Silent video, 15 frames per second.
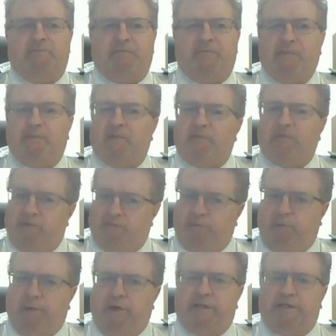And people
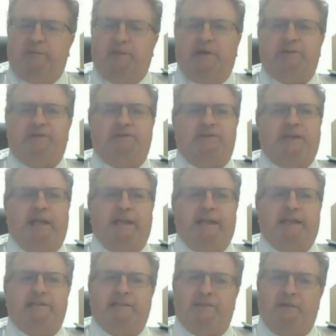reporting to us,
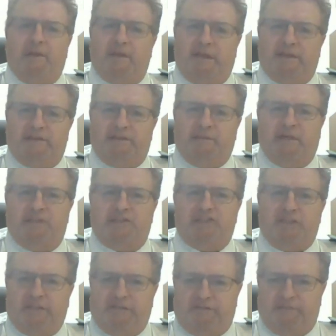telling us as
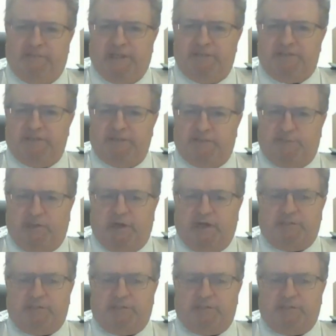much information as